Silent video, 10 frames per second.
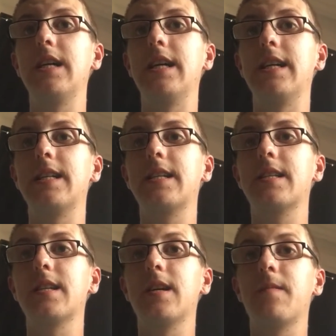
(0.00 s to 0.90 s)

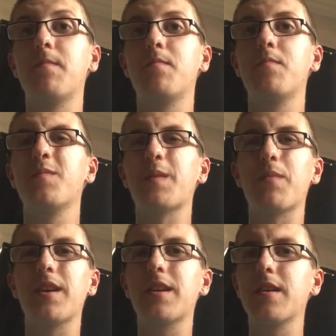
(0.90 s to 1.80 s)
It's um,
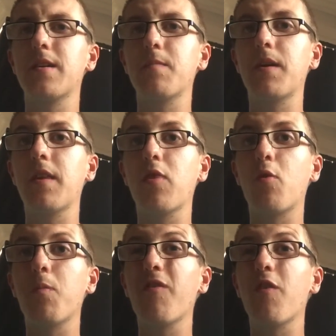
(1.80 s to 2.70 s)
something to be
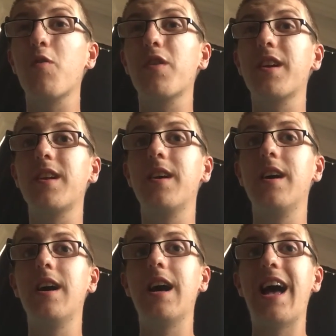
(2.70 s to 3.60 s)
thought-provoking,
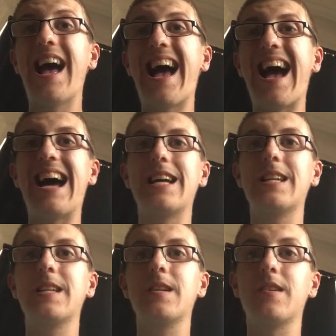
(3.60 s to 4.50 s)

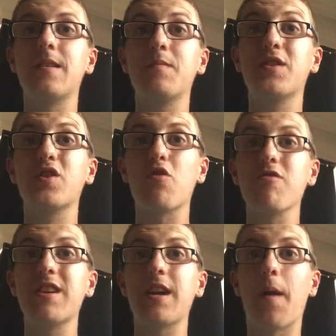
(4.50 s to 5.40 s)
and I'm
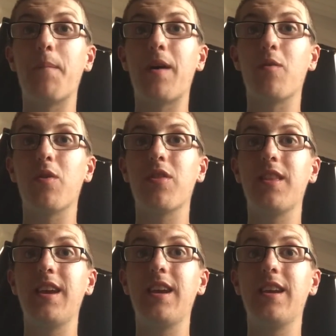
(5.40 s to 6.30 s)
sorry about
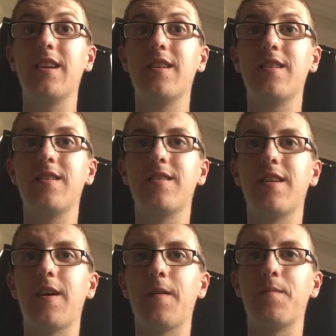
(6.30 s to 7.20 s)
the
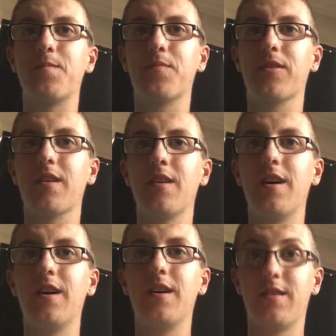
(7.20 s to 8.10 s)
Um,
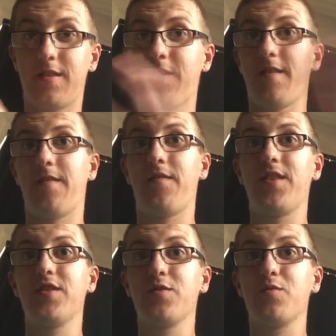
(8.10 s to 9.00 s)

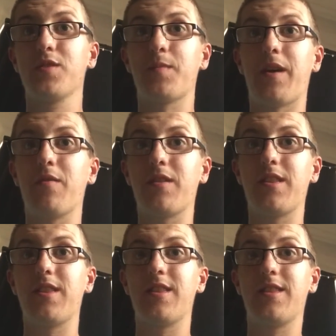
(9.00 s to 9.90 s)
visuals about
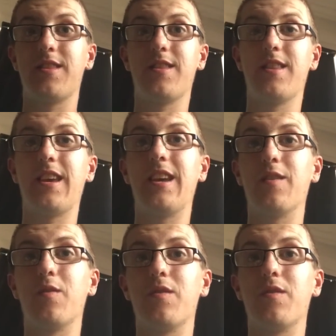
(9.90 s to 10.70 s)
the